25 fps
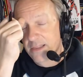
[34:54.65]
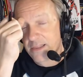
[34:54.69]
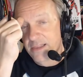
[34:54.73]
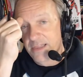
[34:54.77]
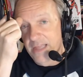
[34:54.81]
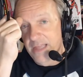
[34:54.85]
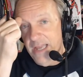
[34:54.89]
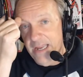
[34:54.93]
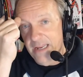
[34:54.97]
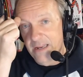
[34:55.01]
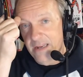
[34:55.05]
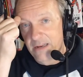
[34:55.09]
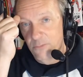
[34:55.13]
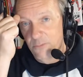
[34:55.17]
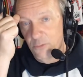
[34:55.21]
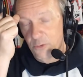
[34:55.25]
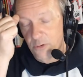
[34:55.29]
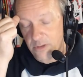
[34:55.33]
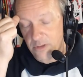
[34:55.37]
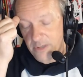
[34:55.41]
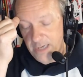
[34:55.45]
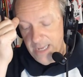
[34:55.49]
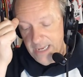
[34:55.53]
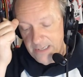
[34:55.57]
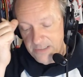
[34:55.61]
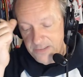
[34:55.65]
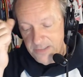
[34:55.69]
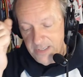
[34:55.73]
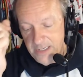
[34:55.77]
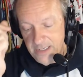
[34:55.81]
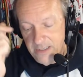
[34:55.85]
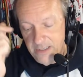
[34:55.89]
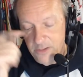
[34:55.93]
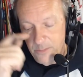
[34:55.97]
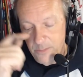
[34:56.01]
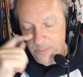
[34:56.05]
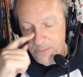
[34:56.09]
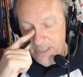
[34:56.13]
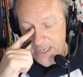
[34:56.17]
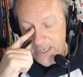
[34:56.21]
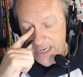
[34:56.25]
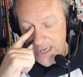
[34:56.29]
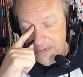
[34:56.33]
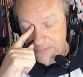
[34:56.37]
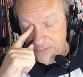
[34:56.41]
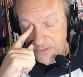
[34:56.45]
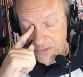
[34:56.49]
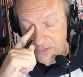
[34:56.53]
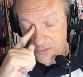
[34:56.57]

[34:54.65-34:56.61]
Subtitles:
they were exiting of the playoffs,